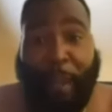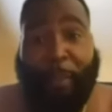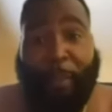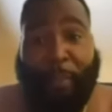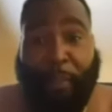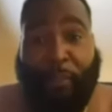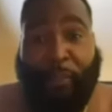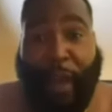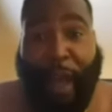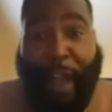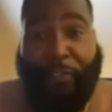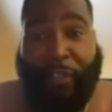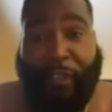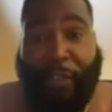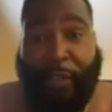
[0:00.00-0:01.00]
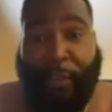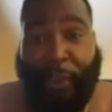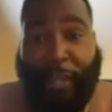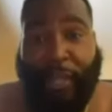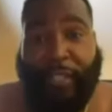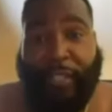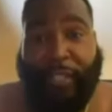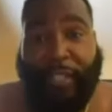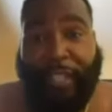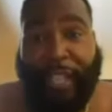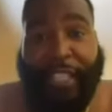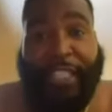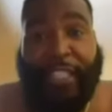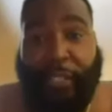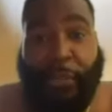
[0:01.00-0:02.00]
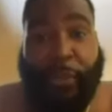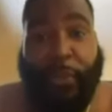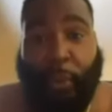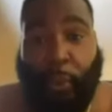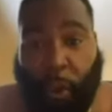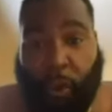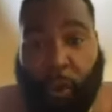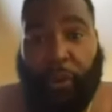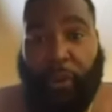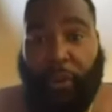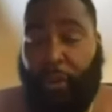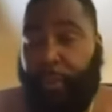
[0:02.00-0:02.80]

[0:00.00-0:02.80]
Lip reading: my beautiful African queens. Let's do the work.